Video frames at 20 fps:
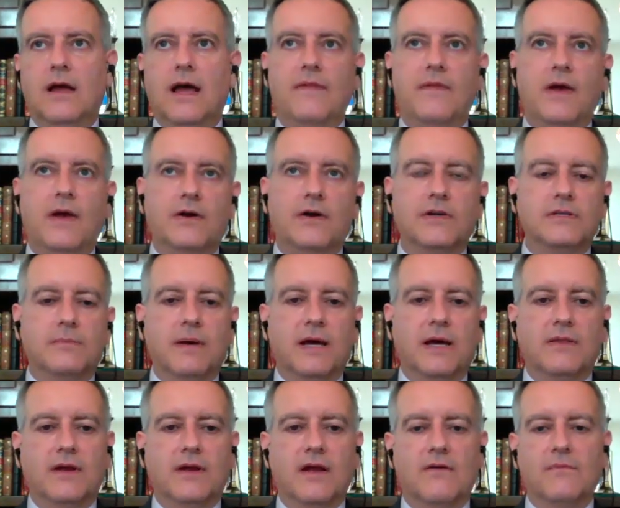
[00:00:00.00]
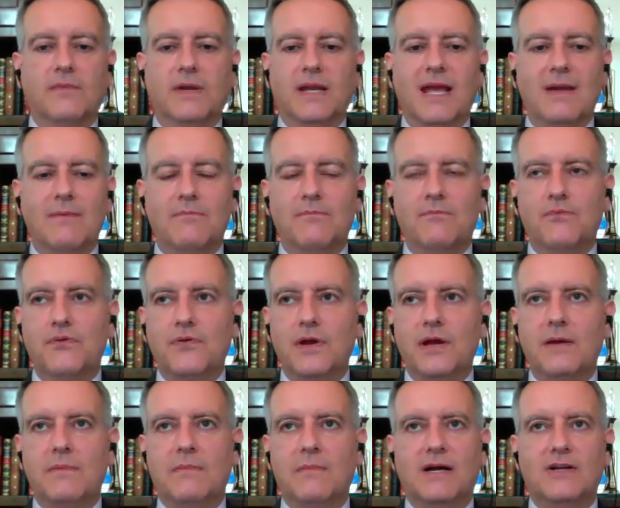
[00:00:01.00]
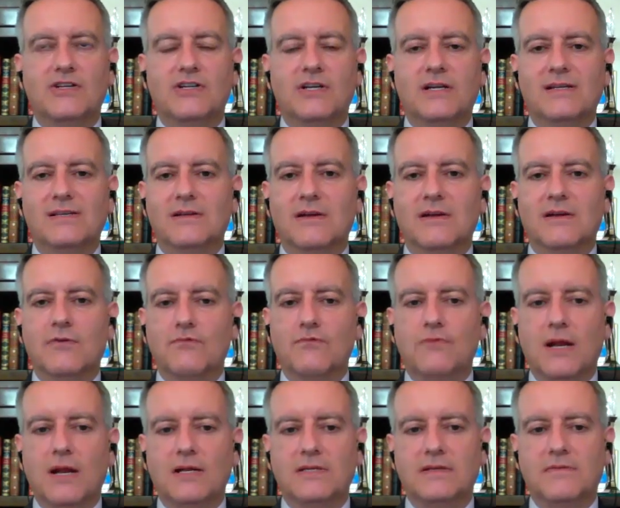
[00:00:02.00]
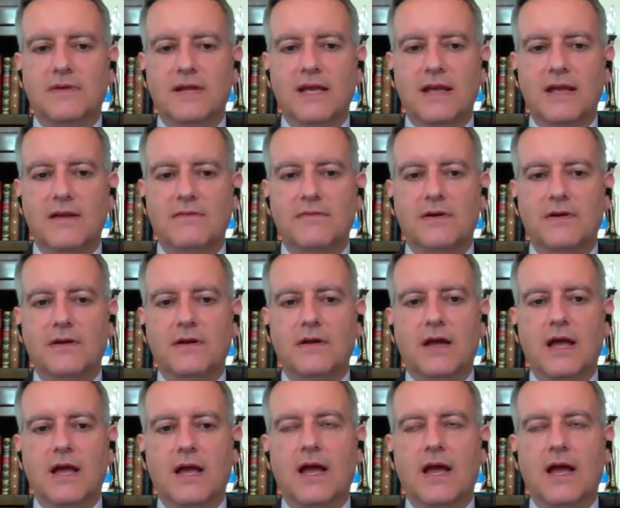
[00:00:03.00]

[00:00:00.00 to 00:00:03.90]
and they asked about the government, it pretty much is relatively even,